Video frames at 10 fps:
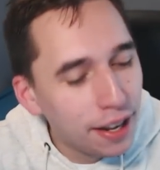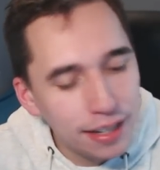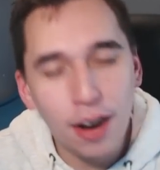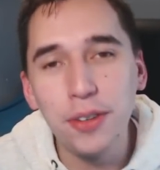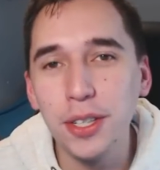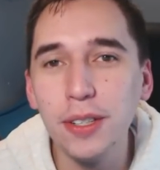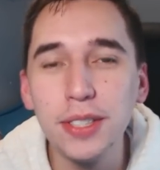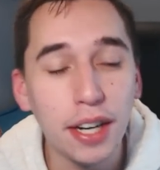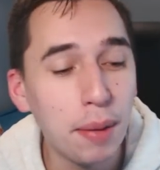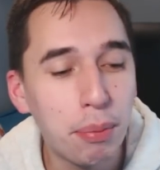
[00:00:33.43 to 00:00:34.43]
Now
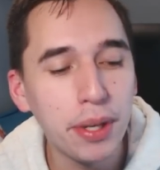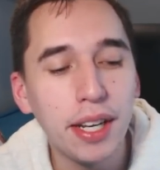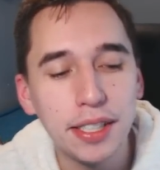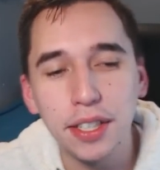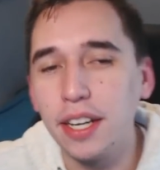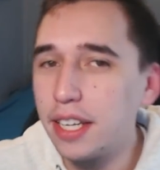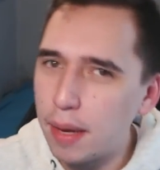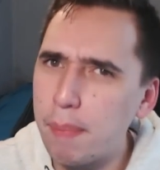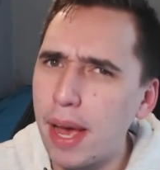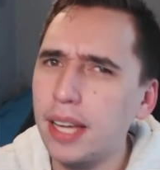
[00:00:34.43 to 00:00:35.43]
dudes, I am pretty excited to
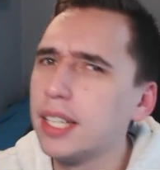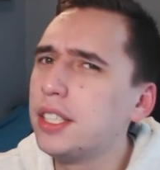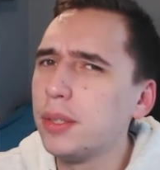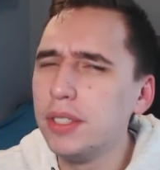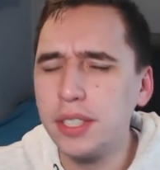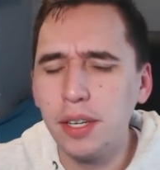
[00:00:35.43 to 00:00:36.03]
get back into this.